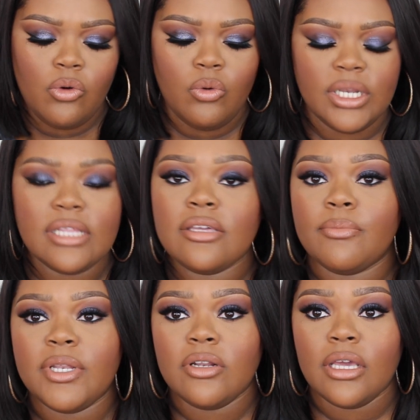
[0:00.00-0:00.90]
What is
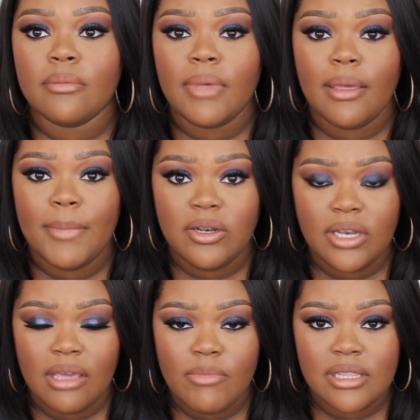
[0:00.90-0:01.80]
your middle name? My middle
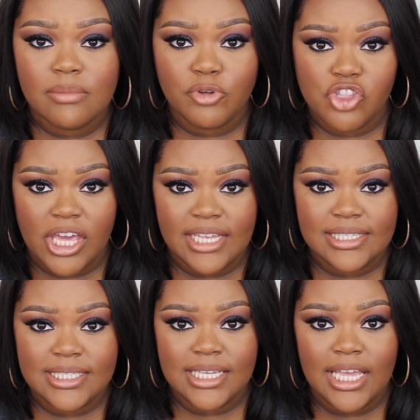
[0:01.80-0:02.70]
name is
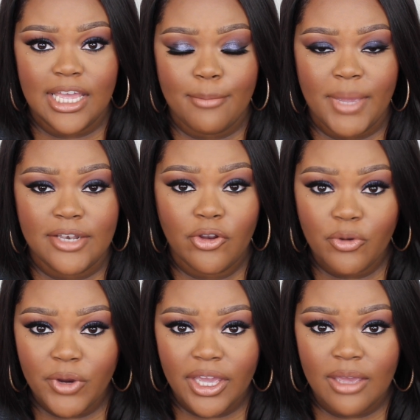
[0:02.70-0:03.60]
Bridget. Um, I
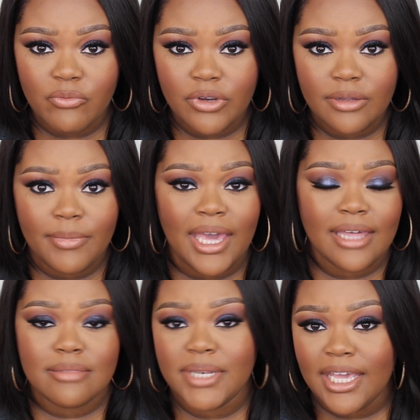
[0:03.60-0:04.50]
don't know where it came from.
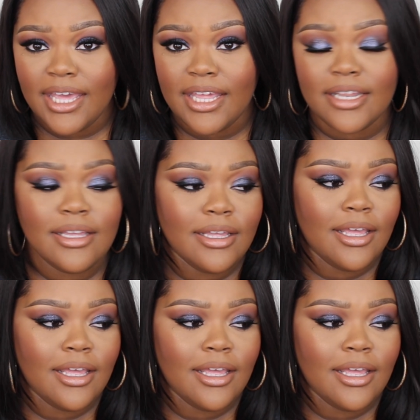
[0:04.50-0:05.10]
Ask my dad.